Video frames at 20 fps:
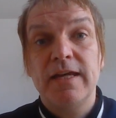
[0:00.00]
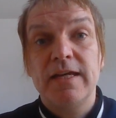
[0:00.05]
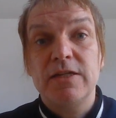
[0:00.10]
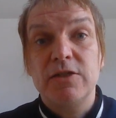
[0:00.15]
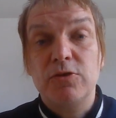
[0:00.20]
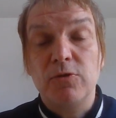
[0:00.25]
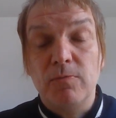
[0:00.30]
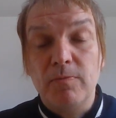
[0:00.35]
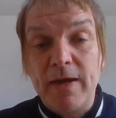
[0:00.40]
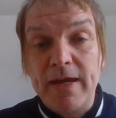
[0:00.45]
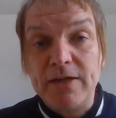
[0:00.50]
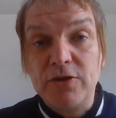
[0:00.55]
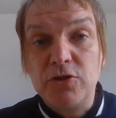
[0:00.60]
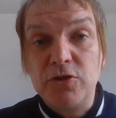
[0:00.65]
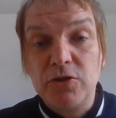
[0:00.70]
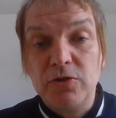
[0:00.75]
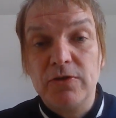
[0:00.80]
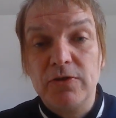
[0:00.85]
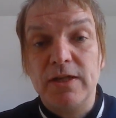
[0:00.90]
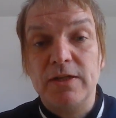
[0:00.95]
So make
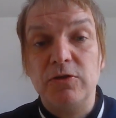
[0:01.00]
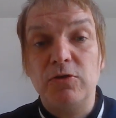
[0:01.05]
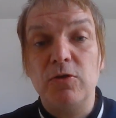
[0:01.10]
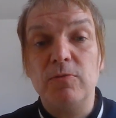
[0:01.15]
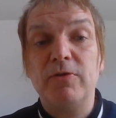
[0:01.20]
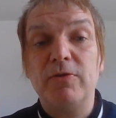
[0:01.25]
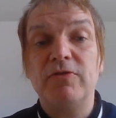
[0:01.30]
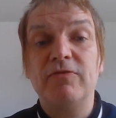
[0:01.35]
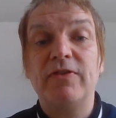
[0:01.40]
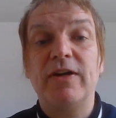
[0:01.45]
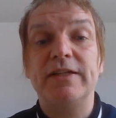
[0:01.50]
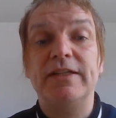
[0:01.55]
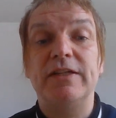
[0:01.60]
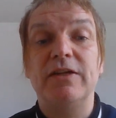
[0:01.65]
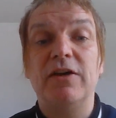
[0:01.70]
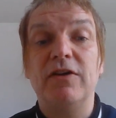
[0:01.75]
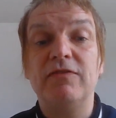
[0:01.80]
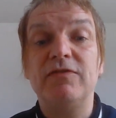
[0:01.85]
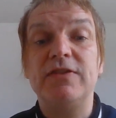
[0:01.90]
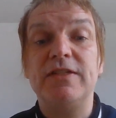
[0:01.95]
sure that you provide
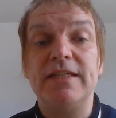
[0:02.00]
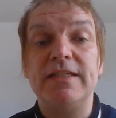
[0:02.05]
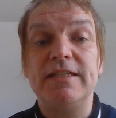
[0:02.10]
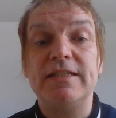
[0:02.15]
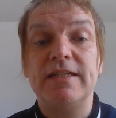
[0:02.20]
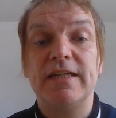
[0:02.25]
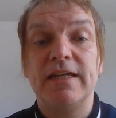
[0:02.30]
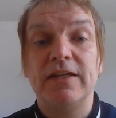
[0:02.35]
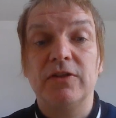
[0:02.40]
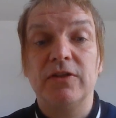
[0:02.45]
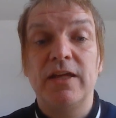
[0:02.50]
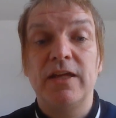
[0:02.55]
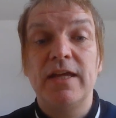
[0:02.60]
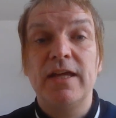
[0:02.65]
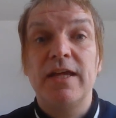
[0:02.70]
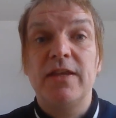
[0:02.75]
enough detail